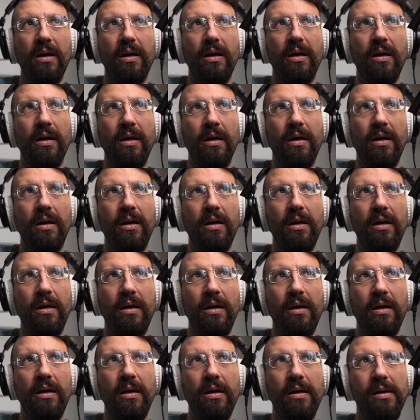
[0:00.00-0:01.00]

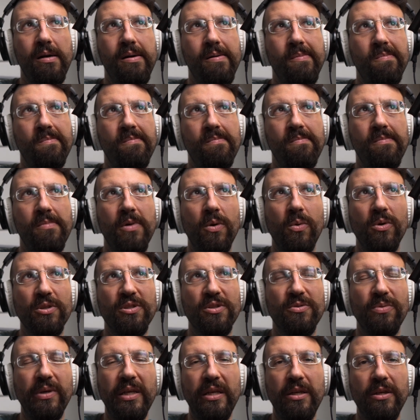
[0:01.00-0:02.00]
Um, it
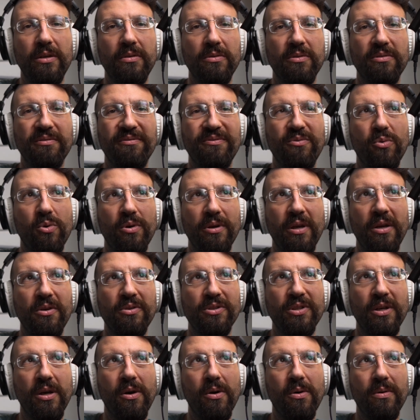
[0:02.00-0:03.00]
was three or four
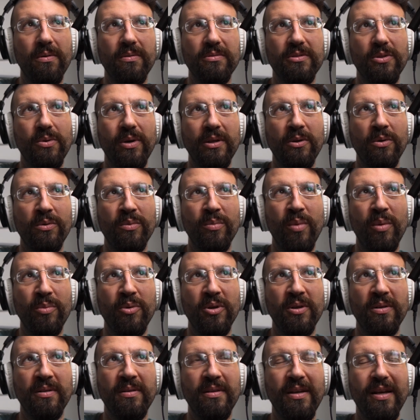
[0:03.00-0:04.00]
years ago, so I don't
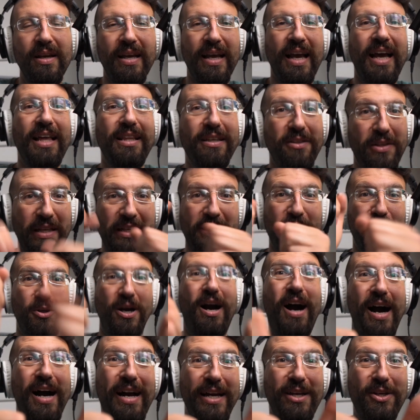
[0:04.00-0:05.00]
remember. And they're like, "You're
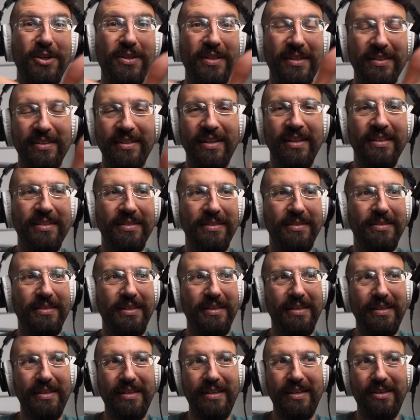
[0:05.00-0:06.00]
hired," and uh,
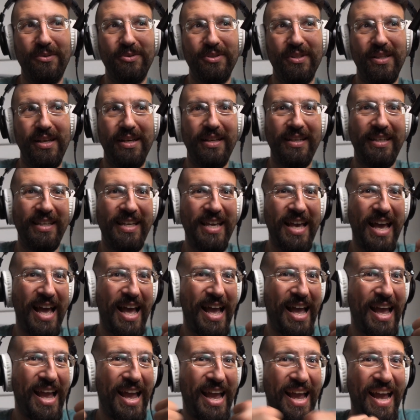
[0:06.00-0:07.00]
I was like,
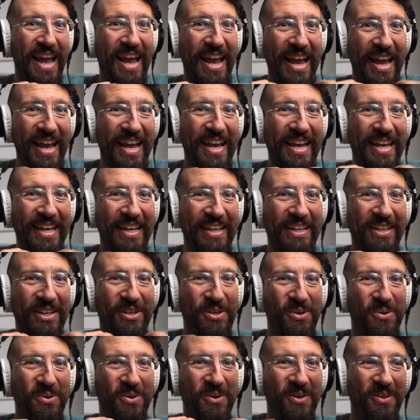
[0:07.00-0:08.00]
"Yay,
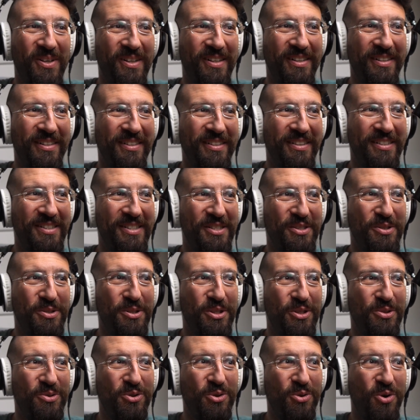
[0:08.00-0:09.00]
cool!"
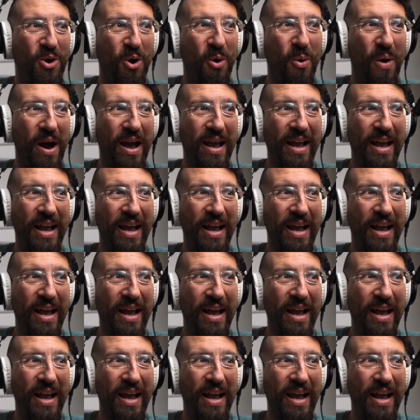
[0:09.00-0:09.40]
You do know I